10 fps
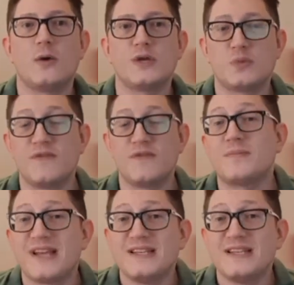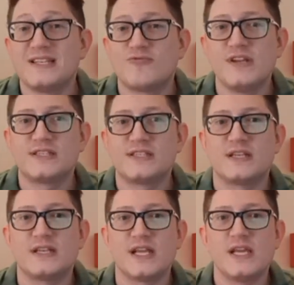which we've updated
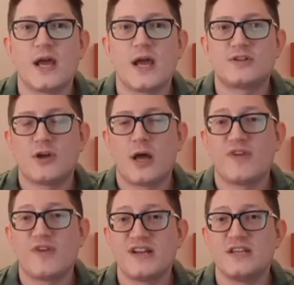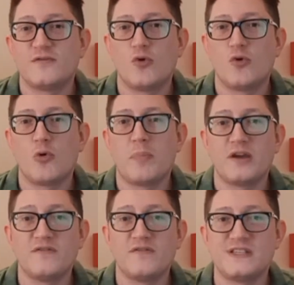recently to ready for
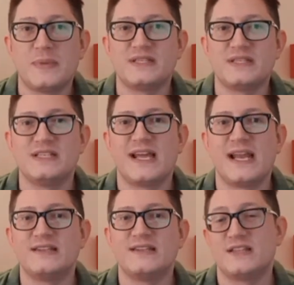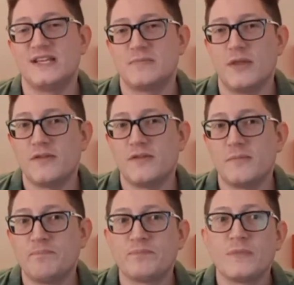Bi Visibility Day later this month.